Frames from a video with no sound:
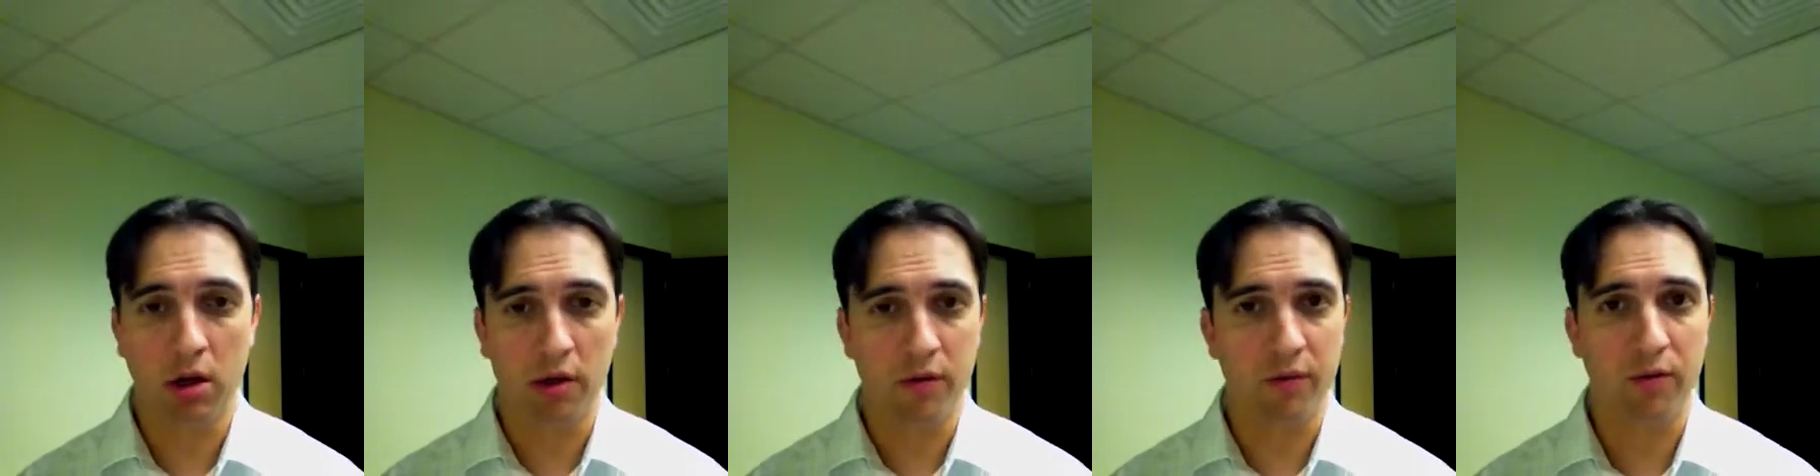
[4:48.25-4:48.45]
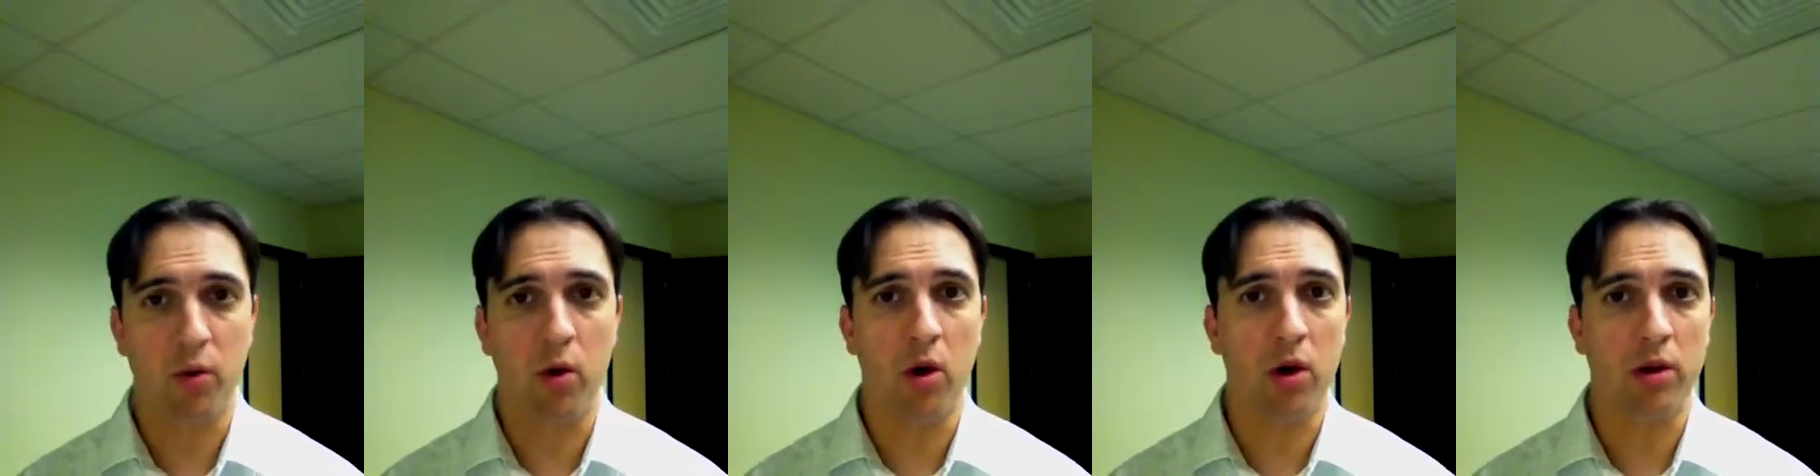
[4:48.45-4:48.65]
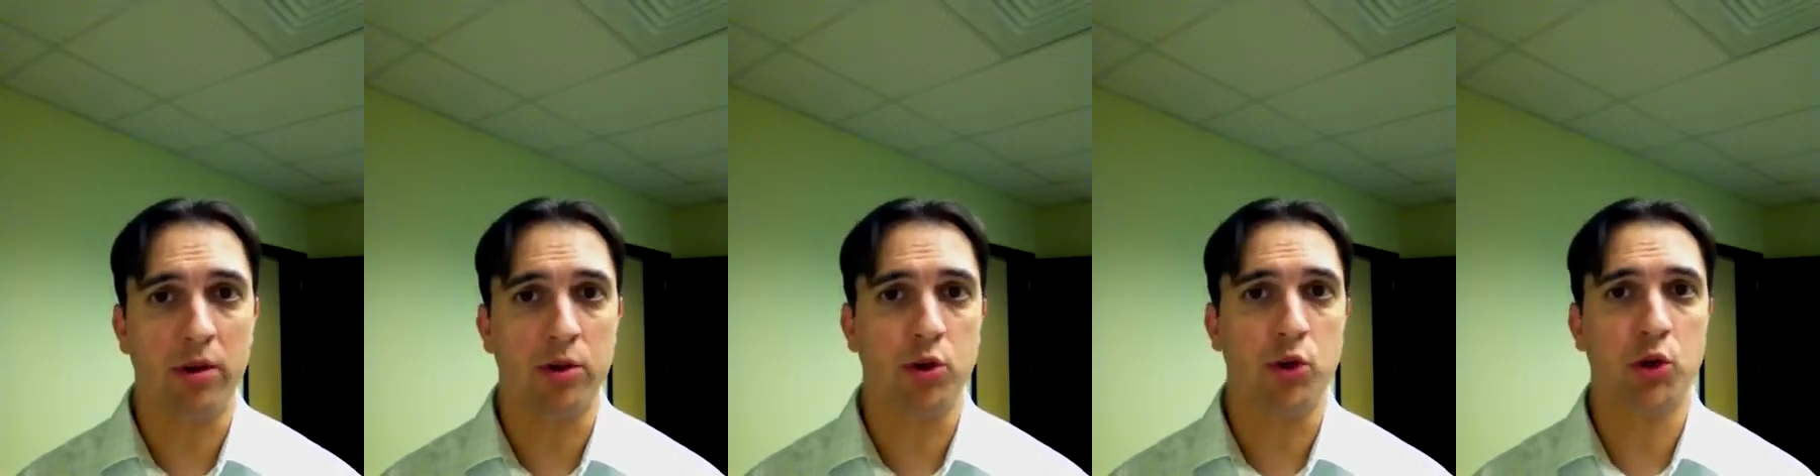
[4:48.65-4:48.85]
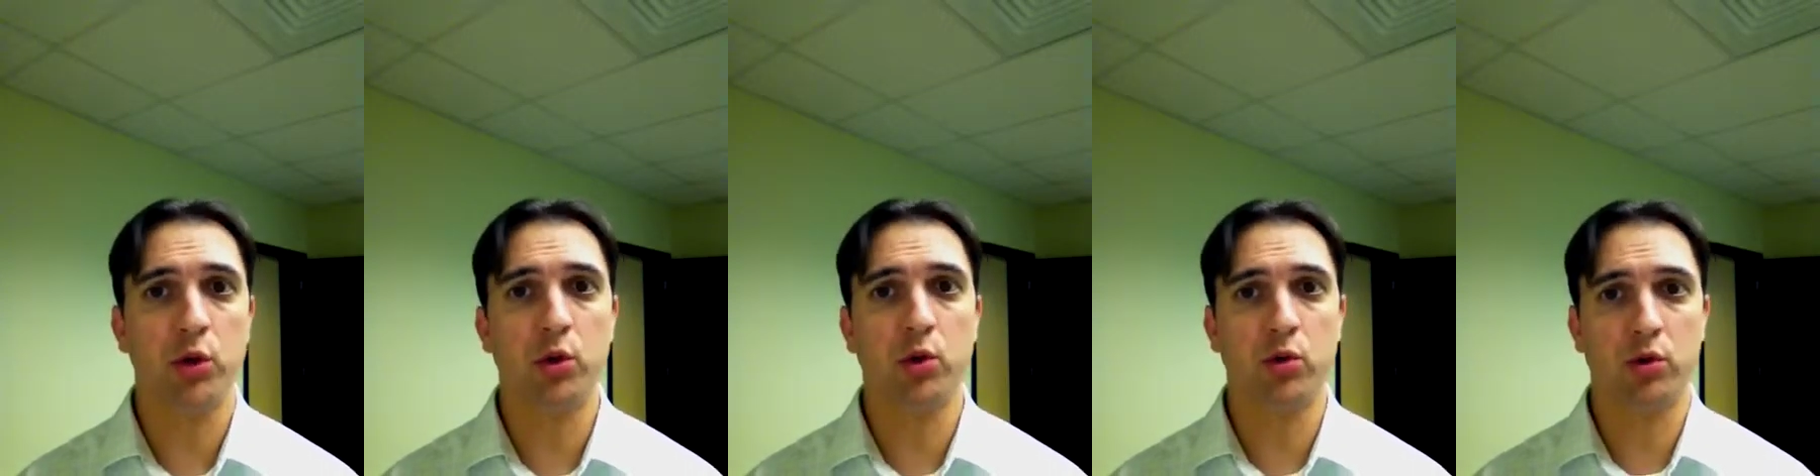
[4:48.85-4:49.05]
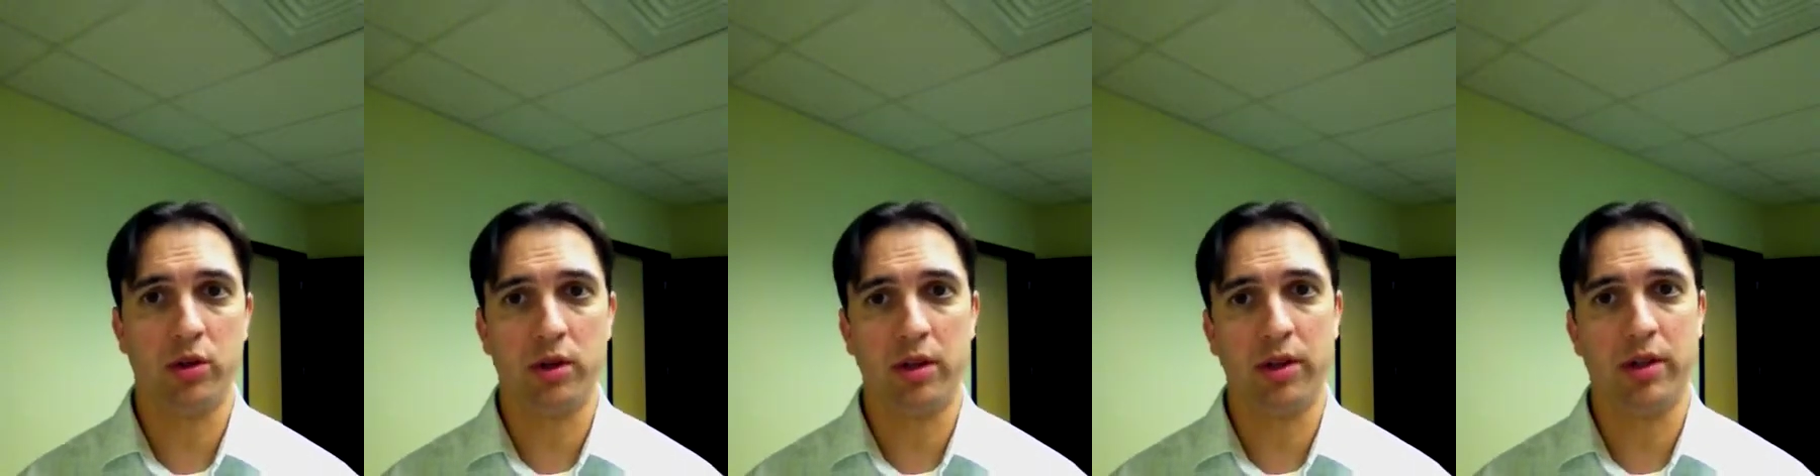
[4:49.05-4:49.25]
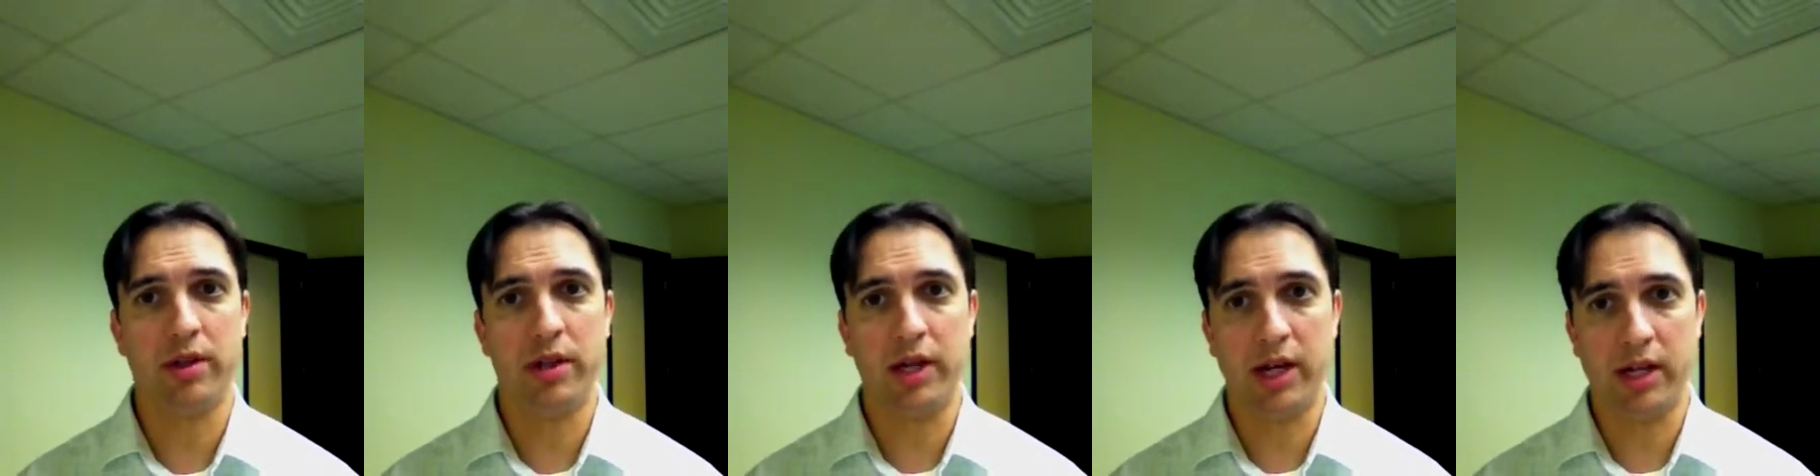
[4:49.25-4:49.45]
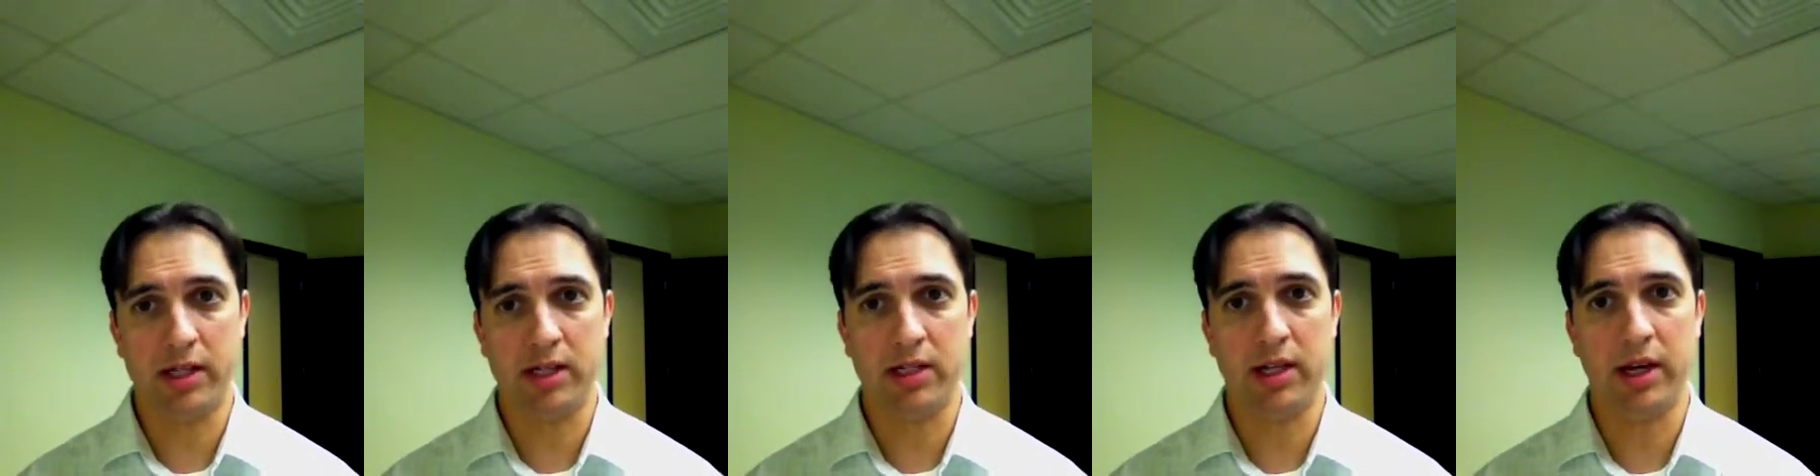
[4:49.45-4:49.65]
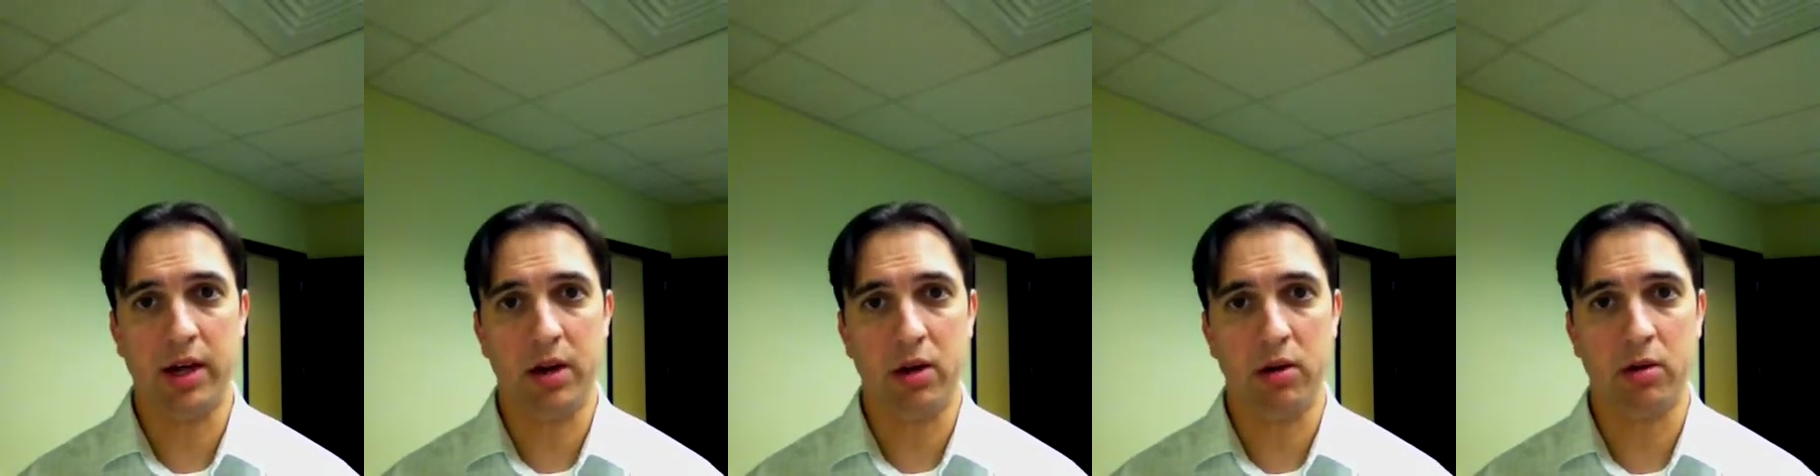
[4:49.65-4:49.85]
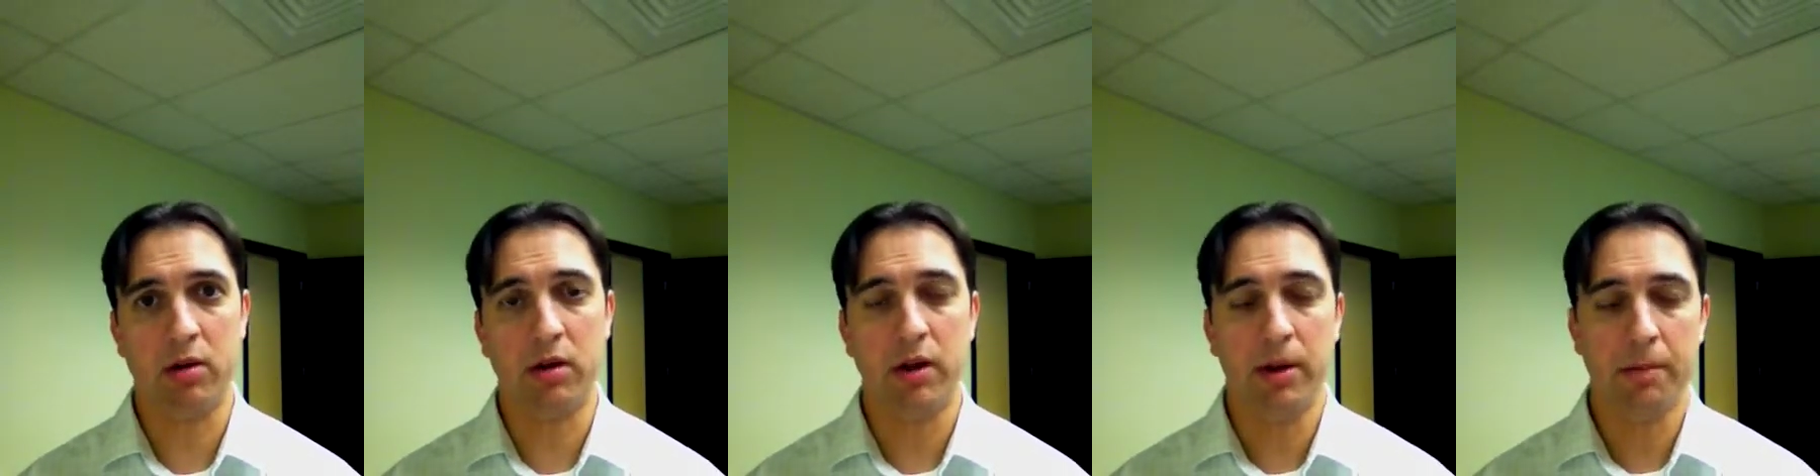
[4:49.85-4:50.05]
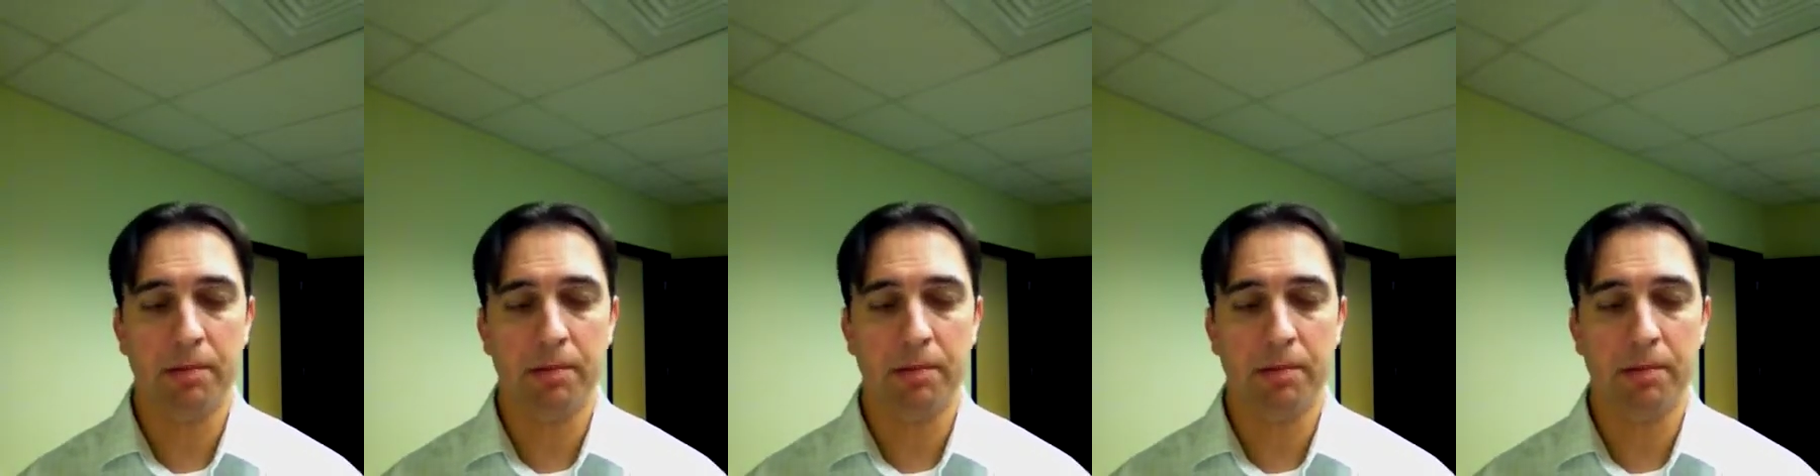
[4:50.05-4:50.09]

for all the children of that town.